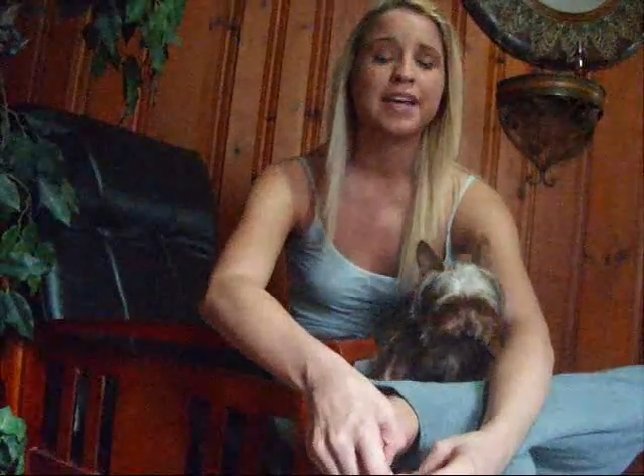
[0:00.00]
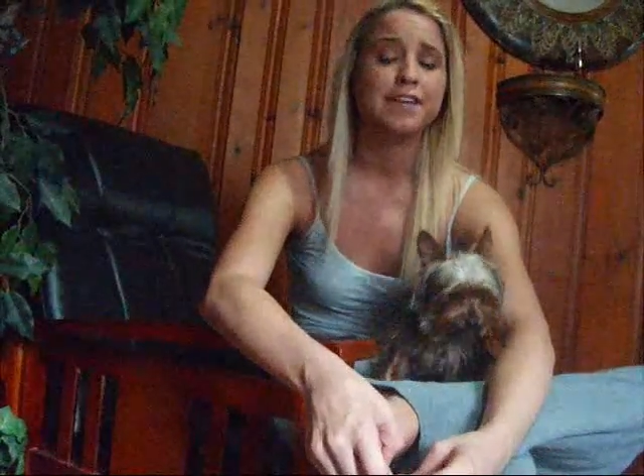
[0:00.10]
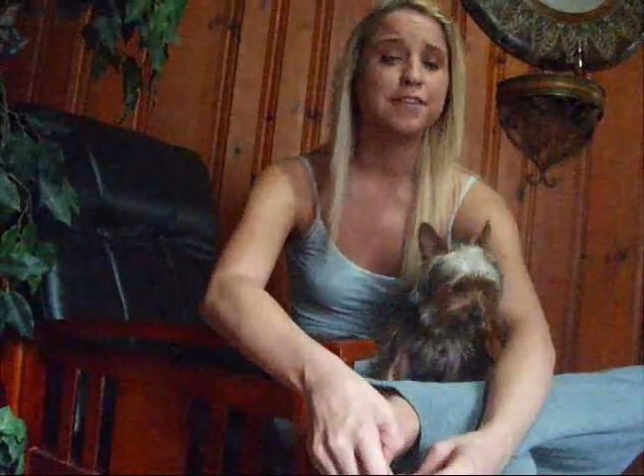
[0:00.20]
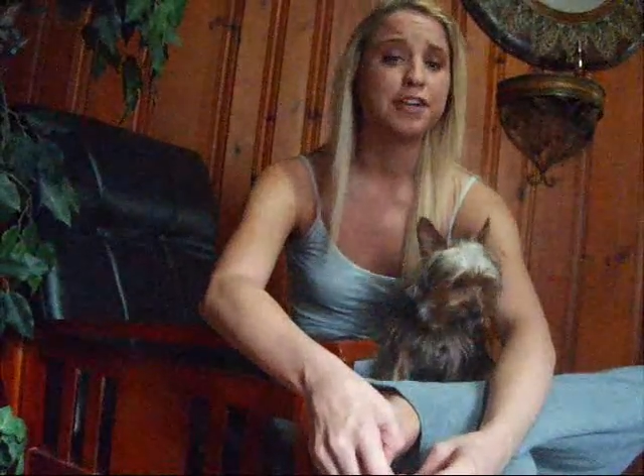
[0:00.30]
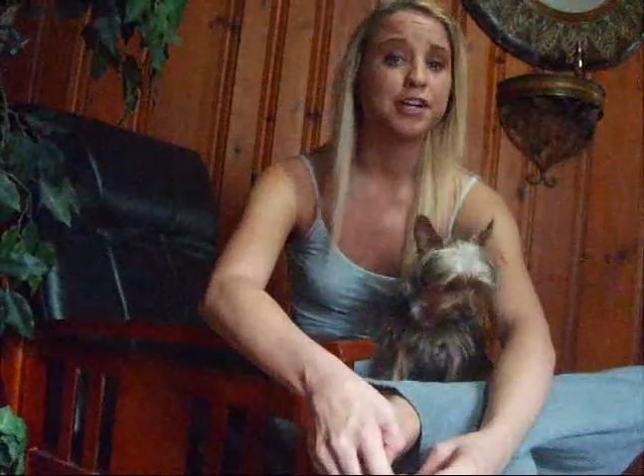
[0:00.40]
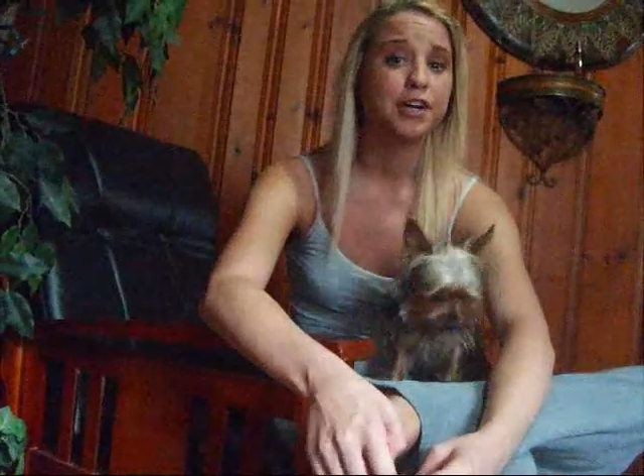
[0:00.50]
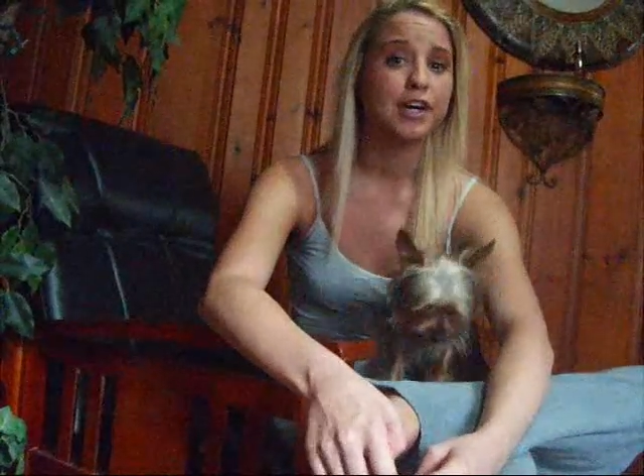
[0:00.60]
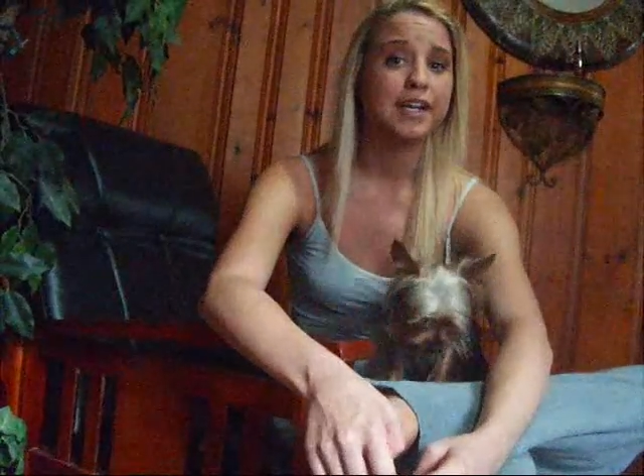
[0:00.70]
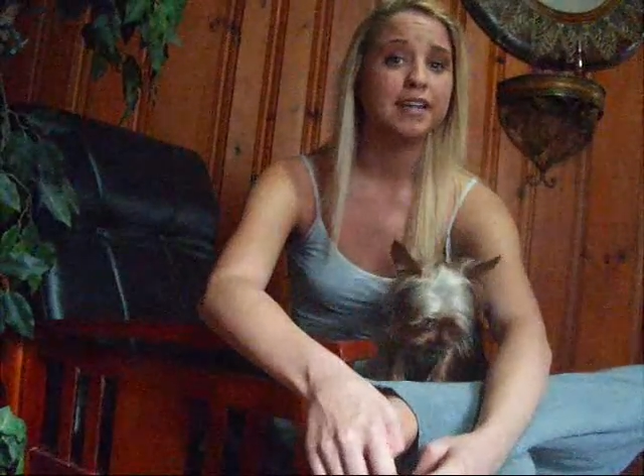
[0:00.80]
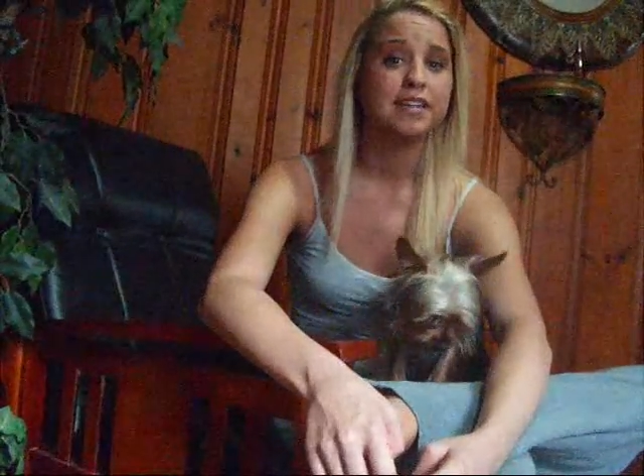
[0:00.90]
If you
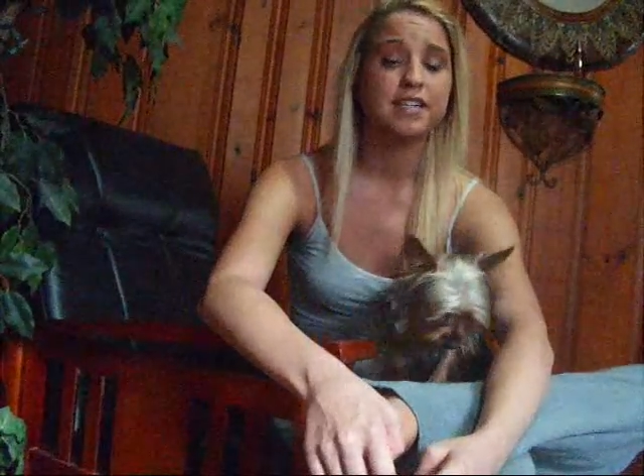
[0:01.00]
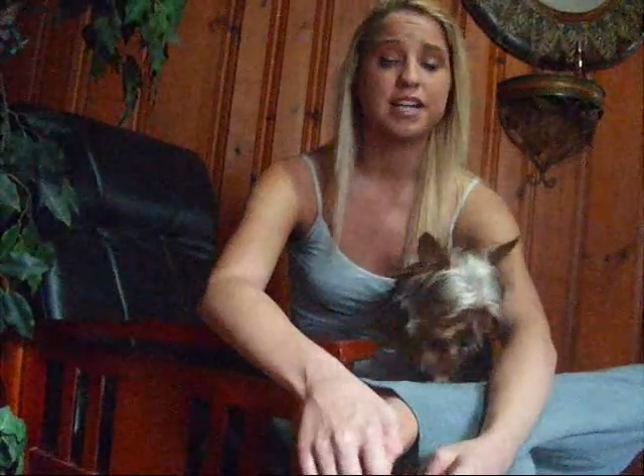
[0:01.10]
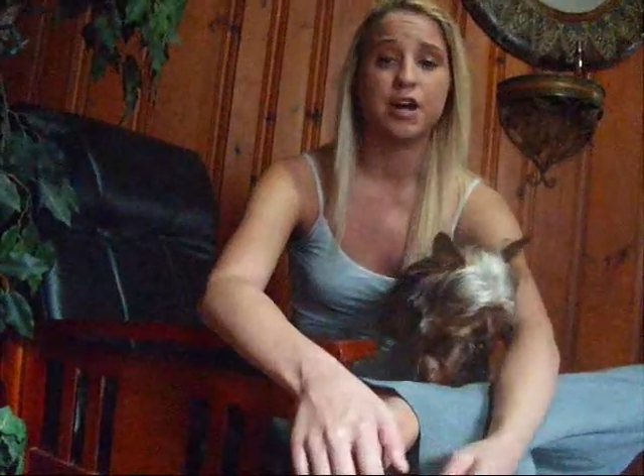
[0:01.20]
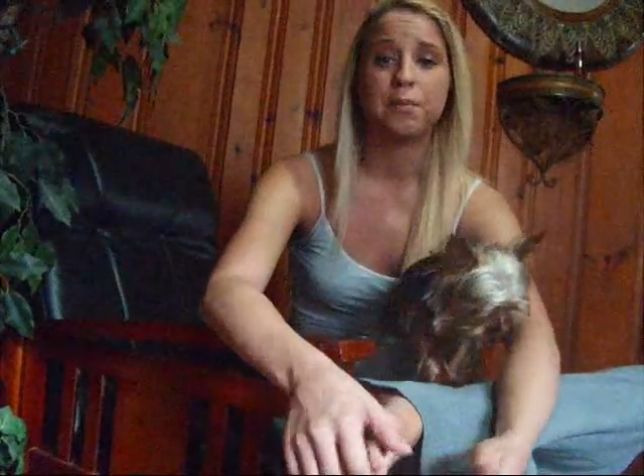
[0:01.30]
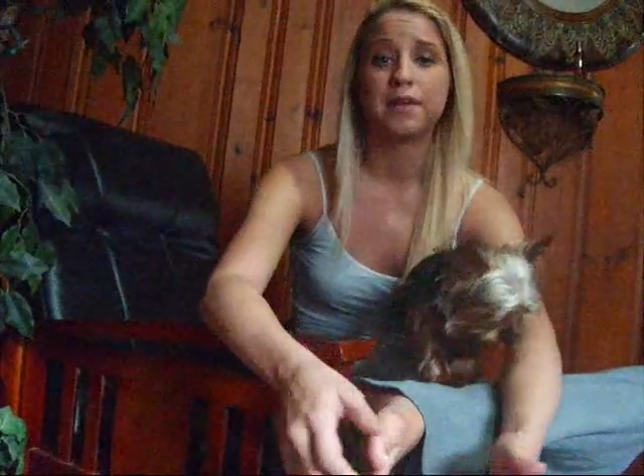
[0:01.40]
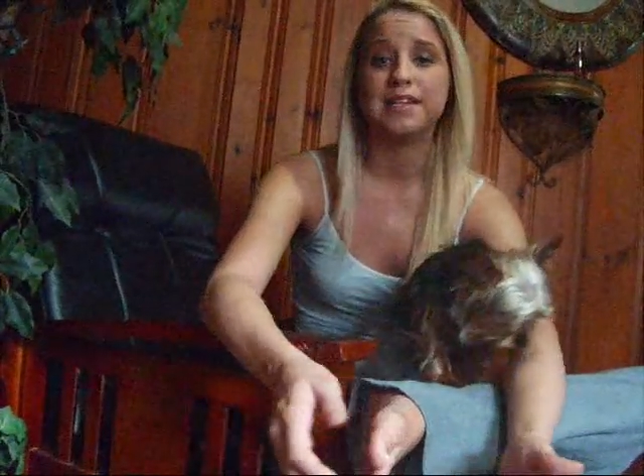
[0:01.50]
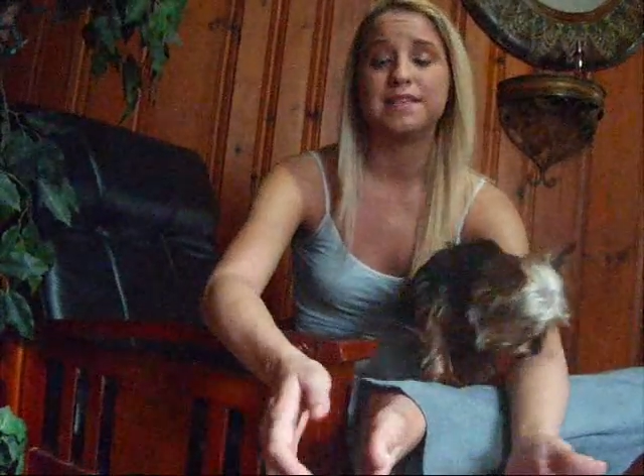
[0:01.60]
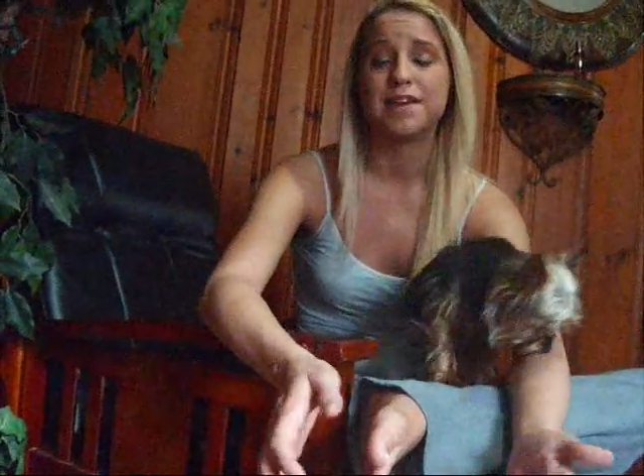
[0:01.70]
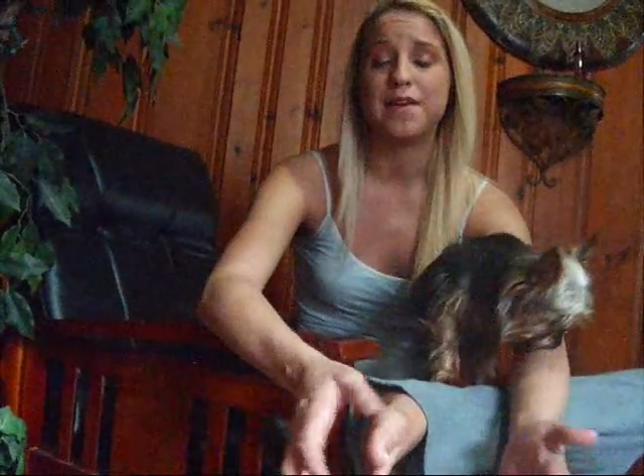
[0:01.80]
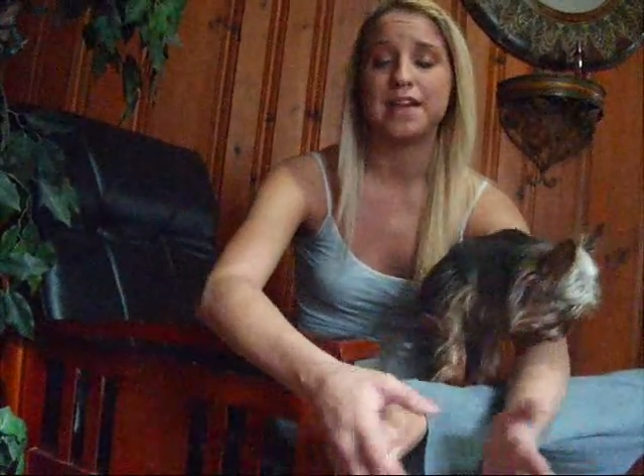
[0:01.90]
could, you know,
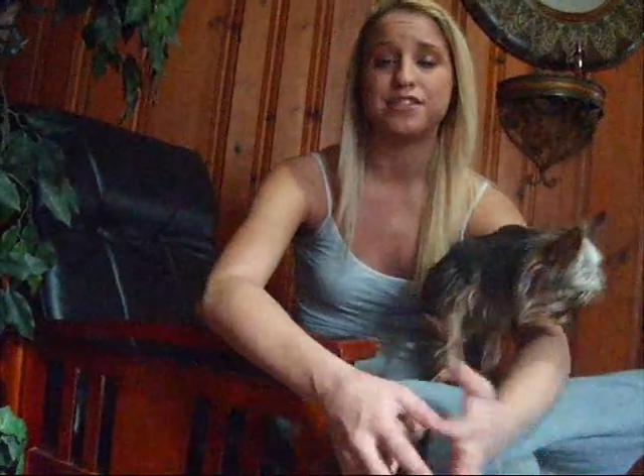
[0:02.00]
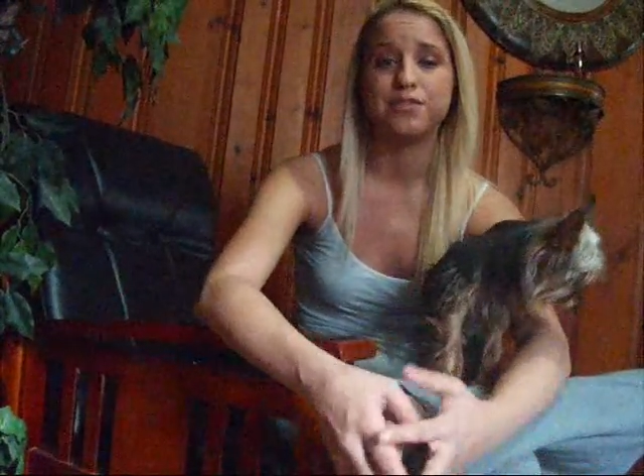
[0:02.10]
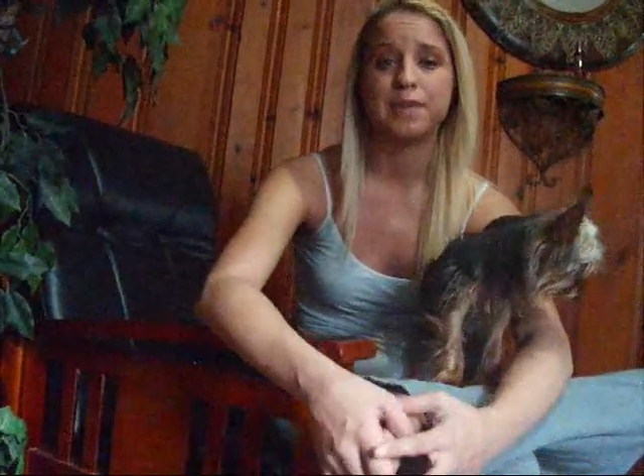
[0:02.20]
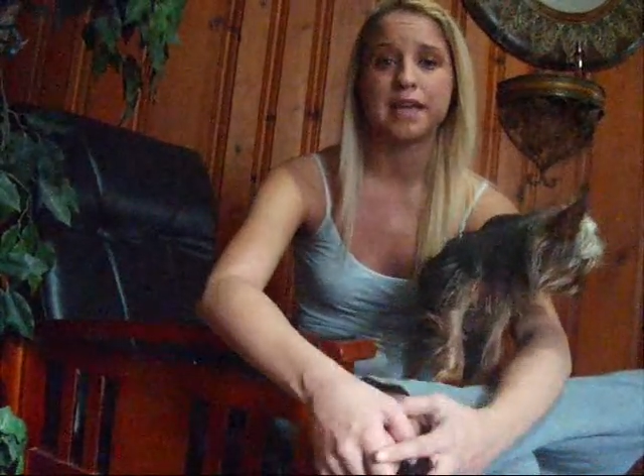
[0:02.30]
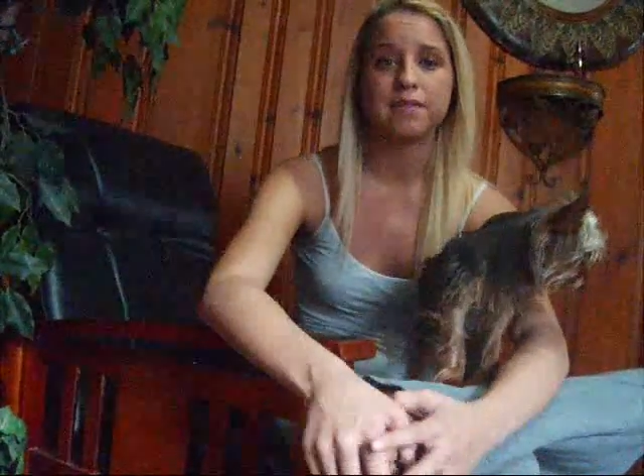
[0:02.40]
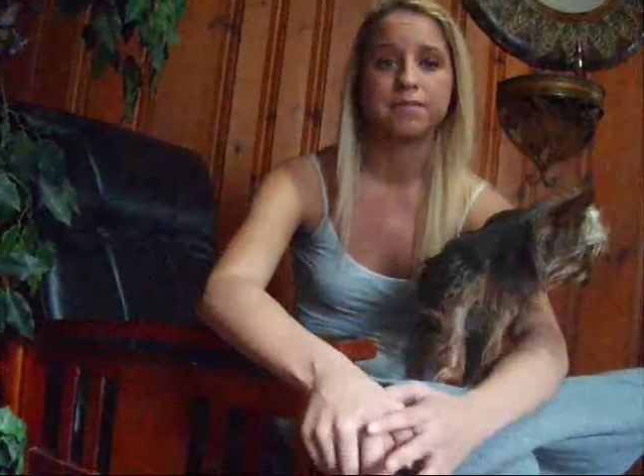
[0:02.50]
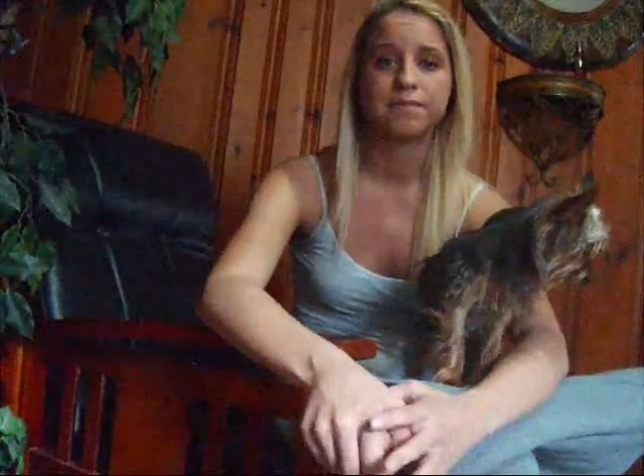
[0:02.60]
please donate to me.